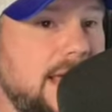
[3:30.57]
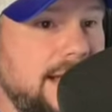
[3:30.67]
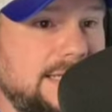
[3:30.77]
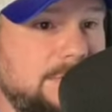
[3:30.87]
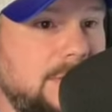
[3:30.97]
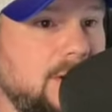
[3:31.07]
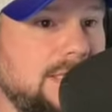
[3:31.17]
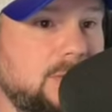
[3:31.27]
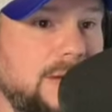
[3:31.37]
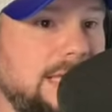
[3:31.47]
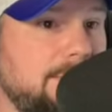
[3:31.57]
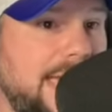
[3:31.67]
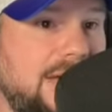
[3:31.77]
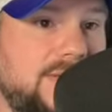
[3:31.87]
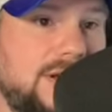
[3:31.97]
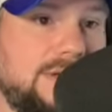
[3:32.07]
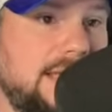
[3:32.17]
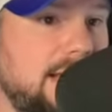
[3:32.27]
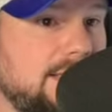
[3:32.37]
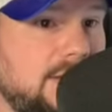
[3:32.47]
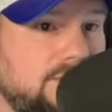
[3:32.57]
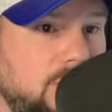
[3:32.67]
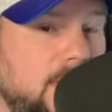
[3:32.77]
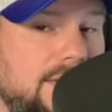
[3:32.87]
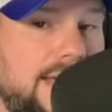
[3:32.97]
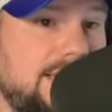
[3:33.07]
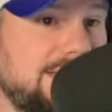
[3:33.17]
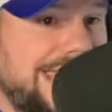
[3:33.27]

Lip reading: And his ability to read the backfield, get into throwing lanes,